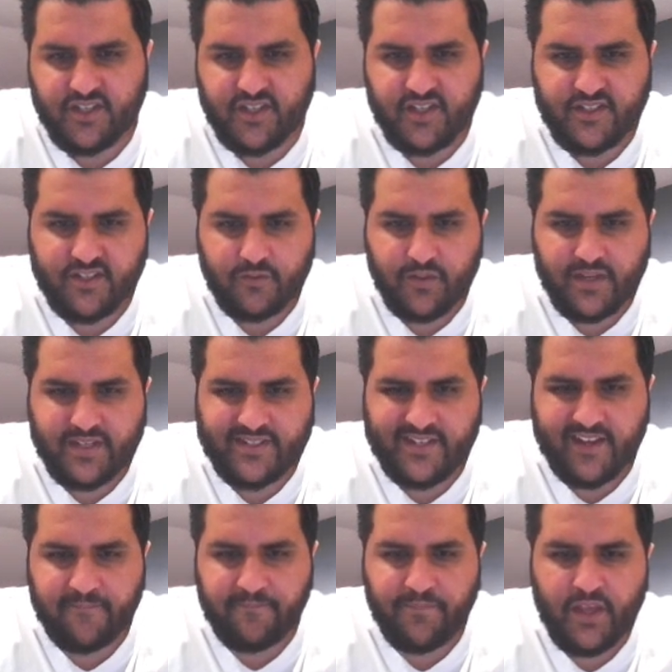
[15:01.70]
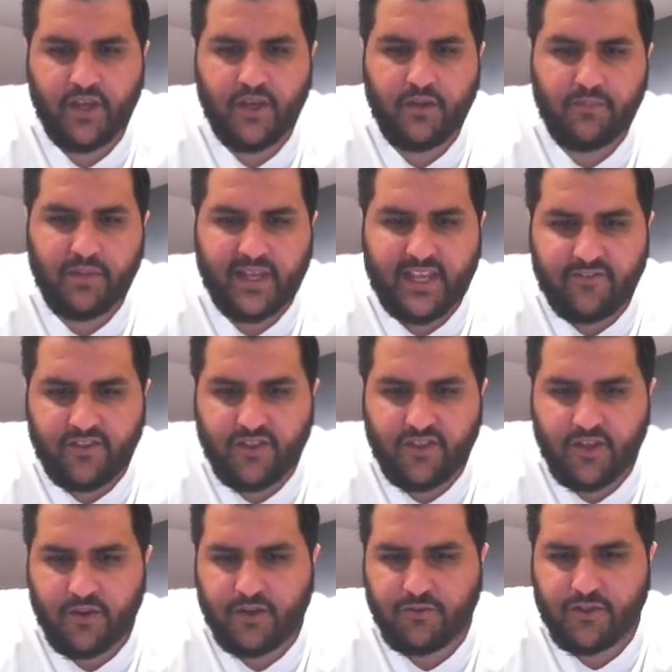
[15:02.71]
United and West Ham. But even
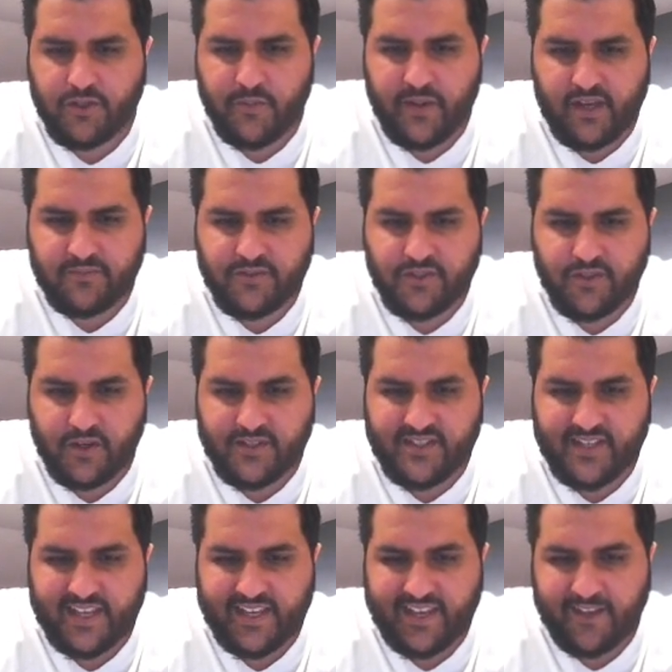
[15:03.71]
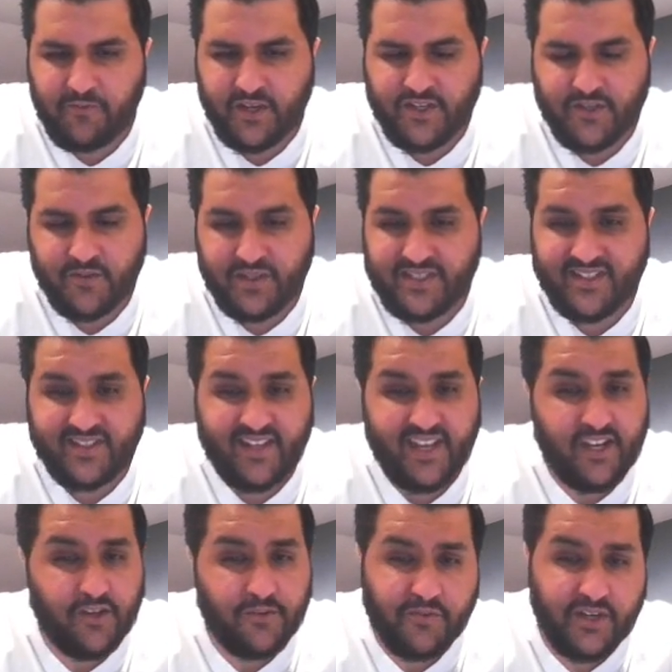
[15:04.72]
though all the way up to, I'd say, game week 20,
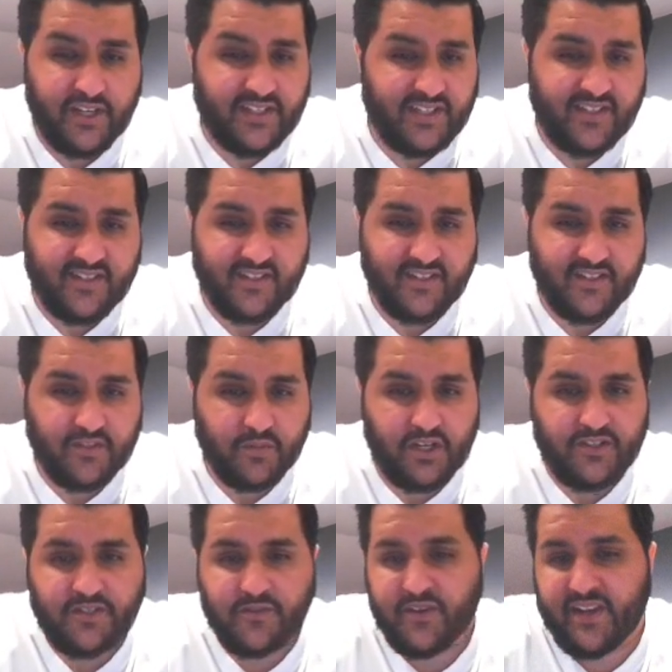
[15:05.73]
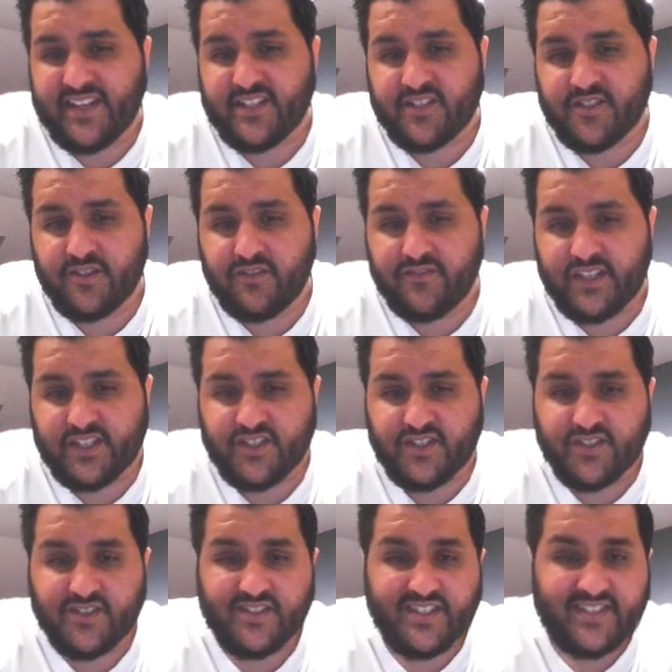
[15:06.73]
they look pretty decent as well. So again, it's two
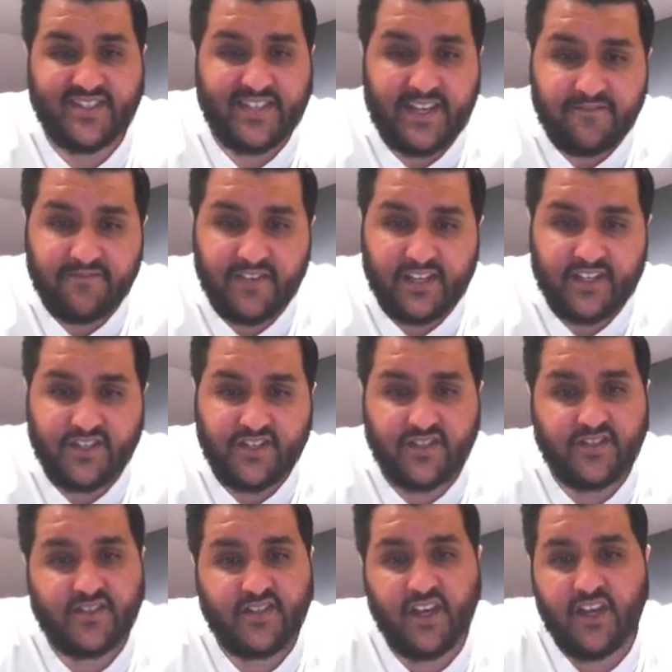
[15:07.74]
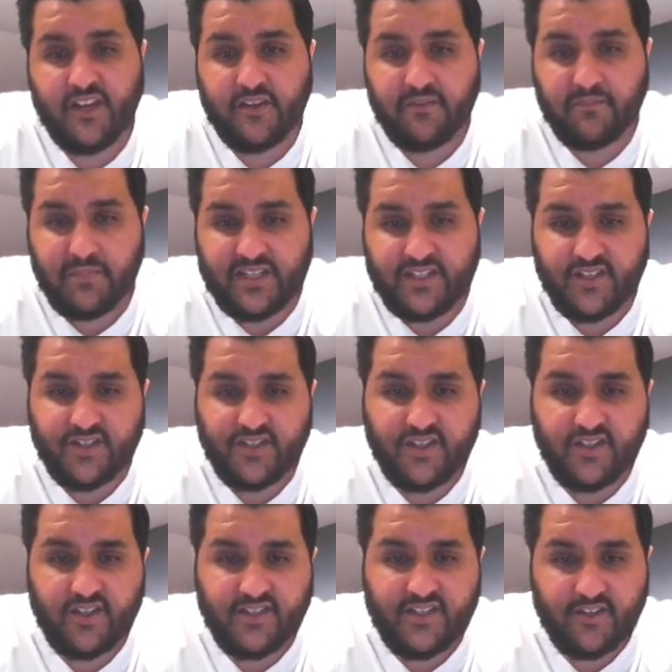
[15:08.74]
fixtures, the same fixtures, Manchester
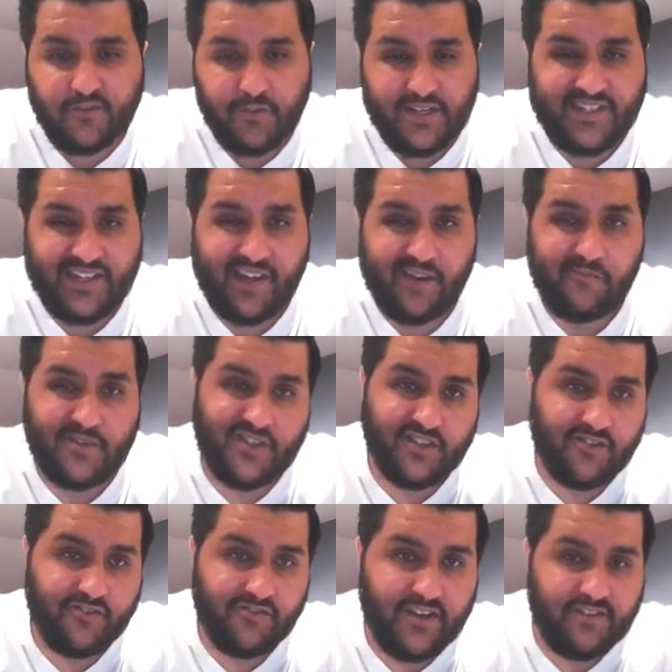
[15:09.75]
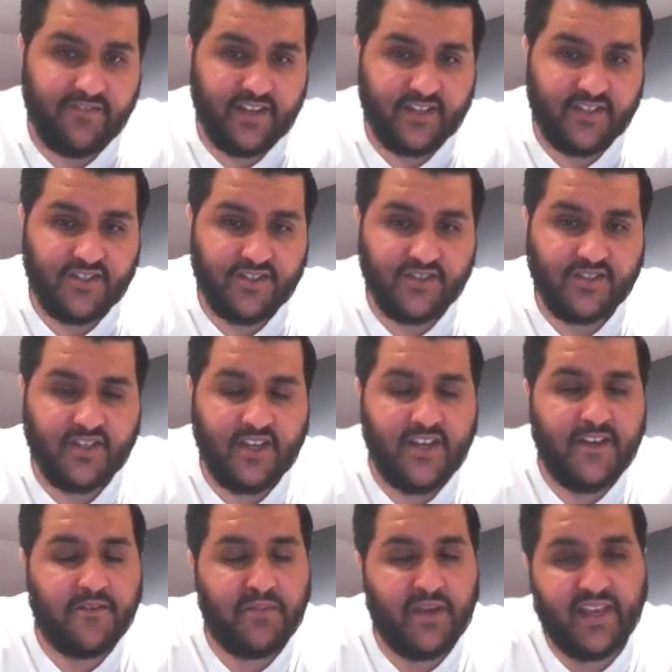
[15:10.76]
United and West Ham, which are the red fixtures.
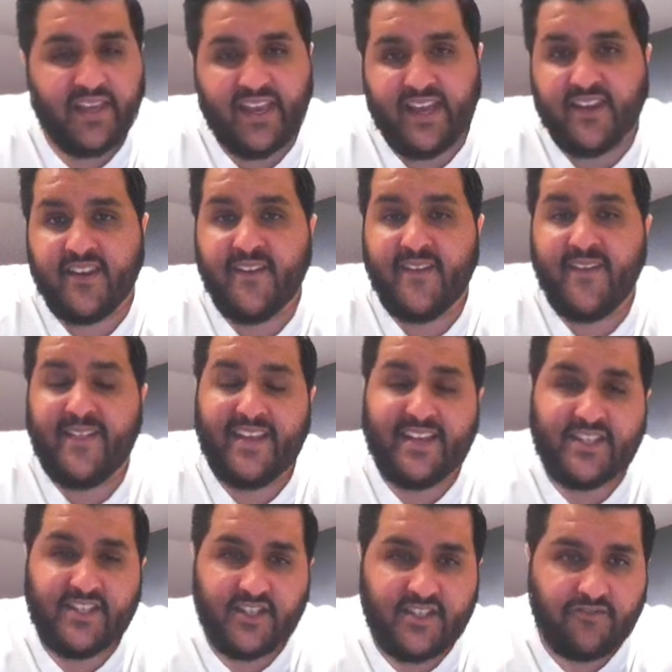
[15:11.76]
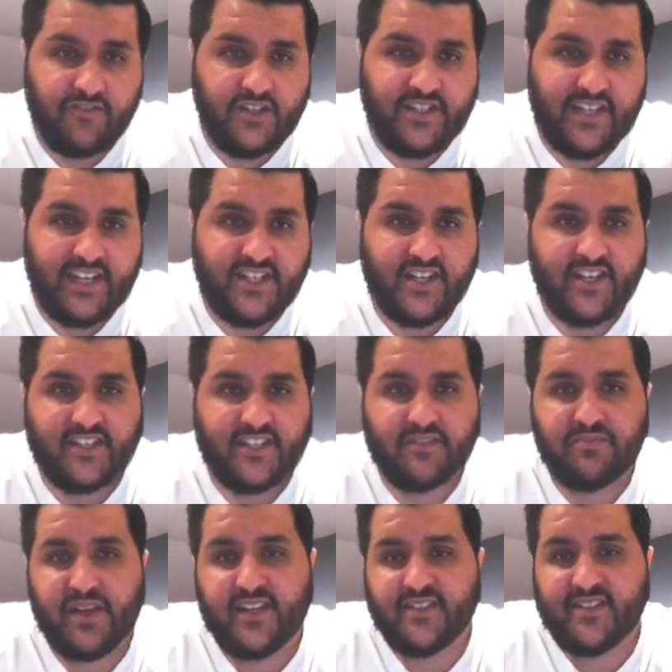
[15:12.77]
But again, it's just the rotation
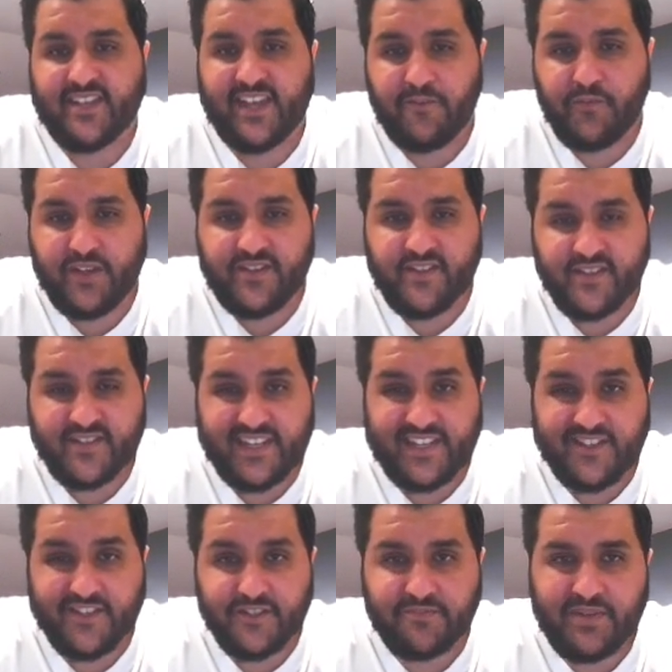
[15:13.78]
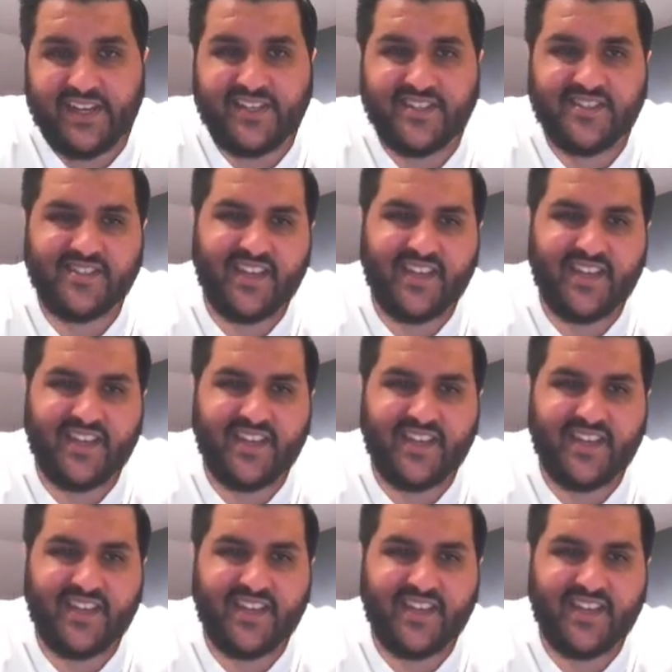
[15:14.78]
aspects. Can we sustain those players?